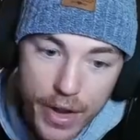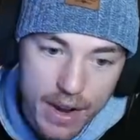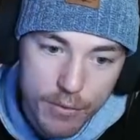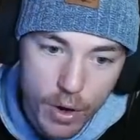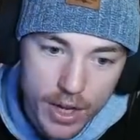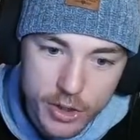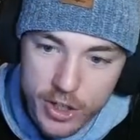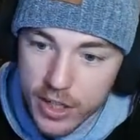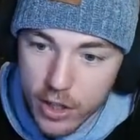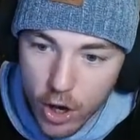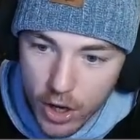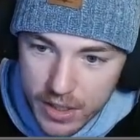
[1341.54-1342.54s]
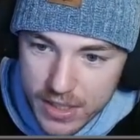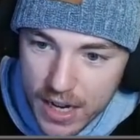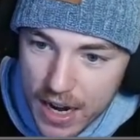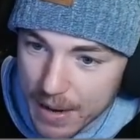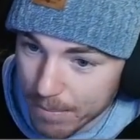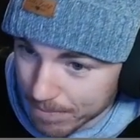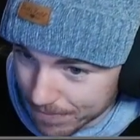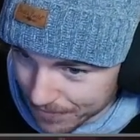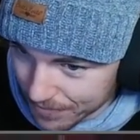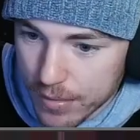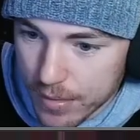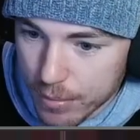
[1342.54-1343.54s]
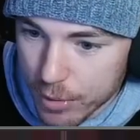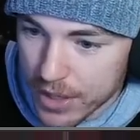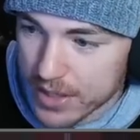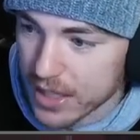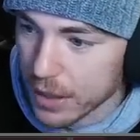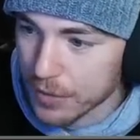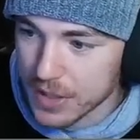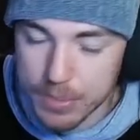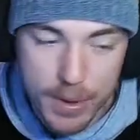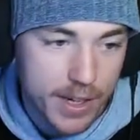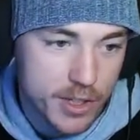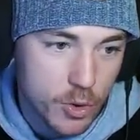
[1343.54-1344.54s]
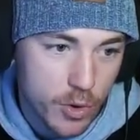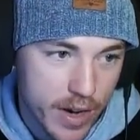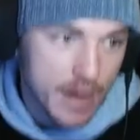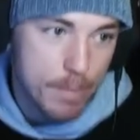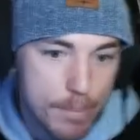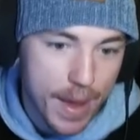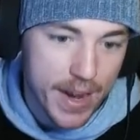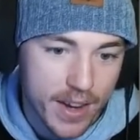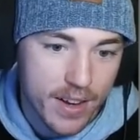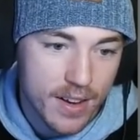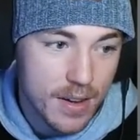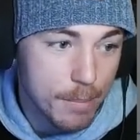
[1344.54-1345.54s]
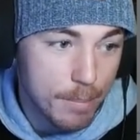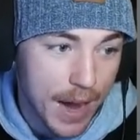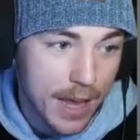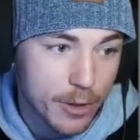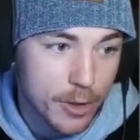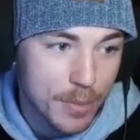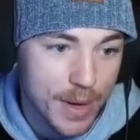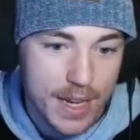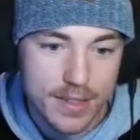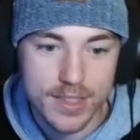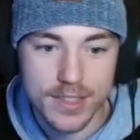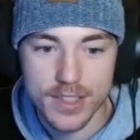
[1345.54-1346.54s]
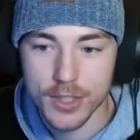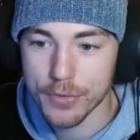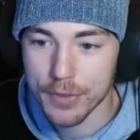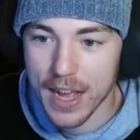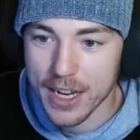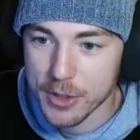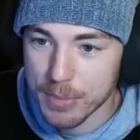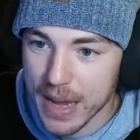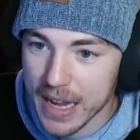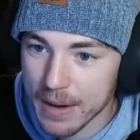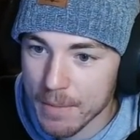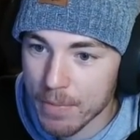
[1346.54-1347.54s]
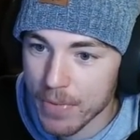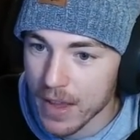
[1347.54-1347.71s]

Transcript: I have watched in a long time. Pretty self-explanatory. Beta, bioluminescence to flashbang.